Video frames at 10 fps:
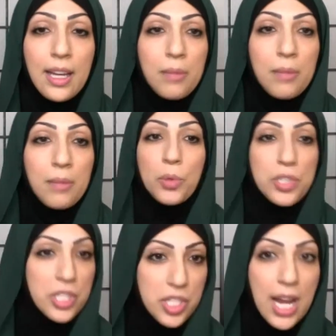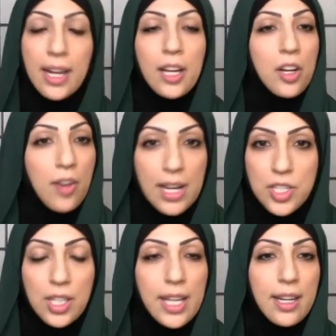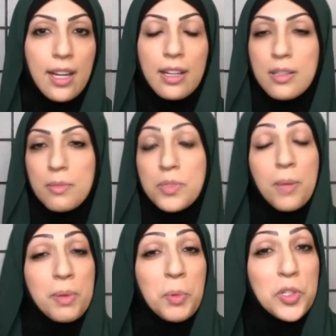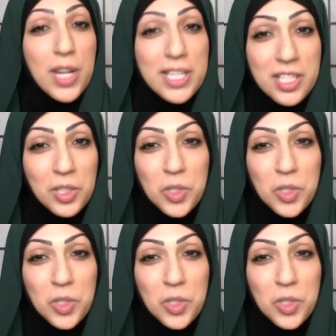People were just chatting, congratulating. Some people were dressed in their